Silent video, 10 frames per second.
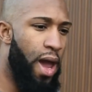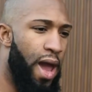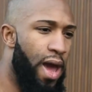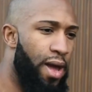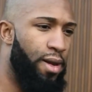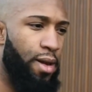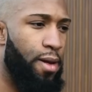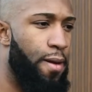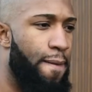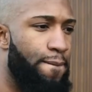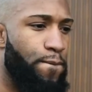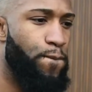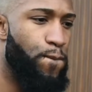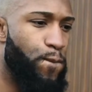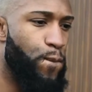and
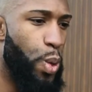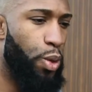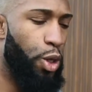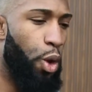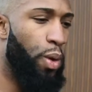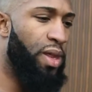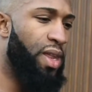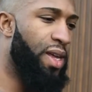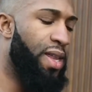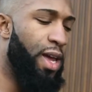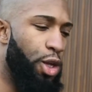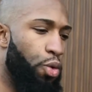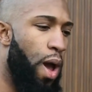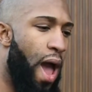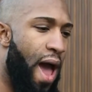the only thing that
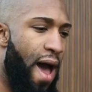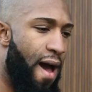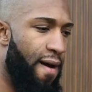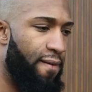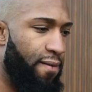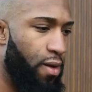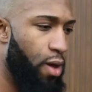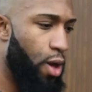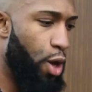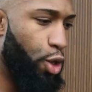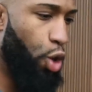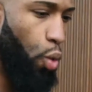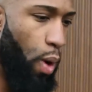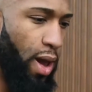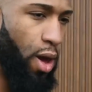you have to
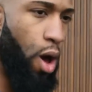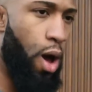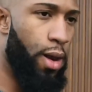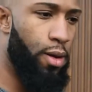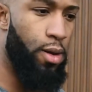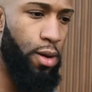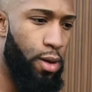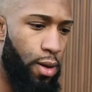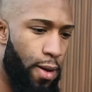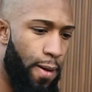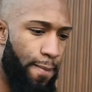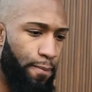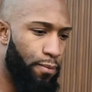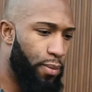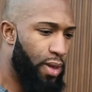weigh on
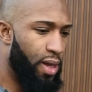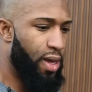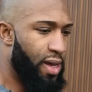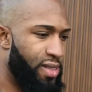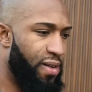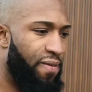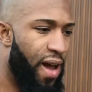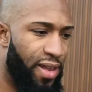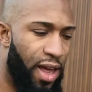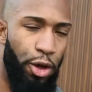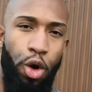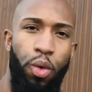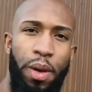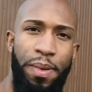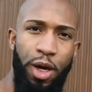is the fact that you don't
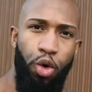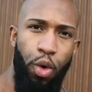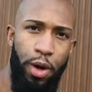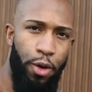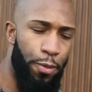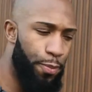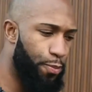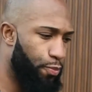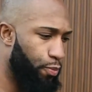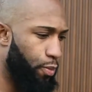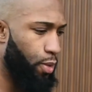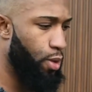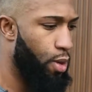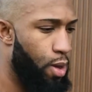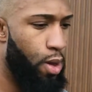want to be a quitter,
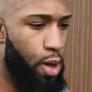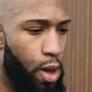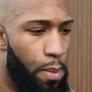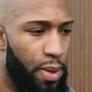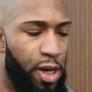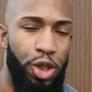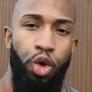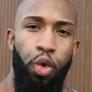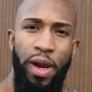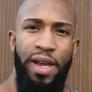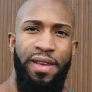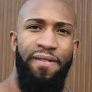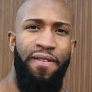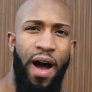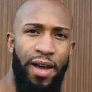because quitting
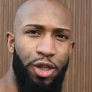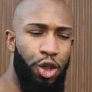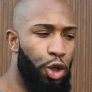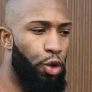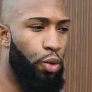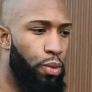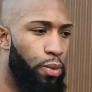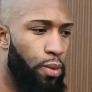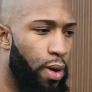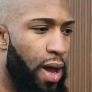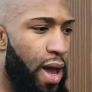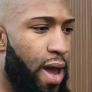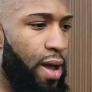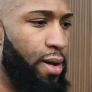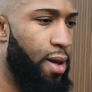defines you.
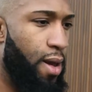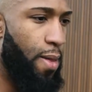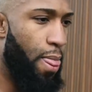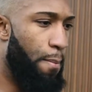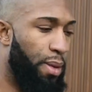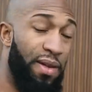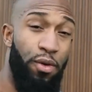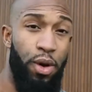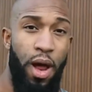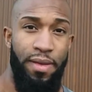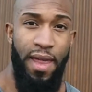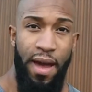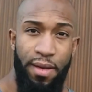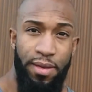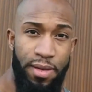And believe it or not,
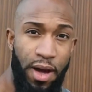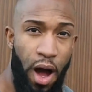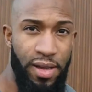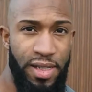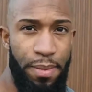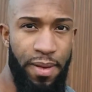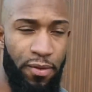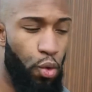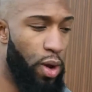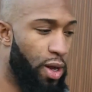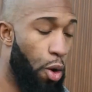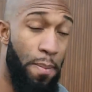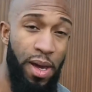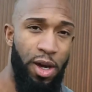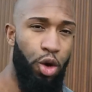that concept of quitting or
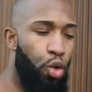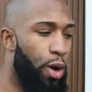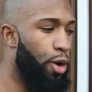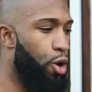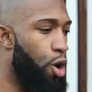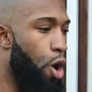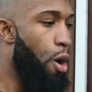being a quitter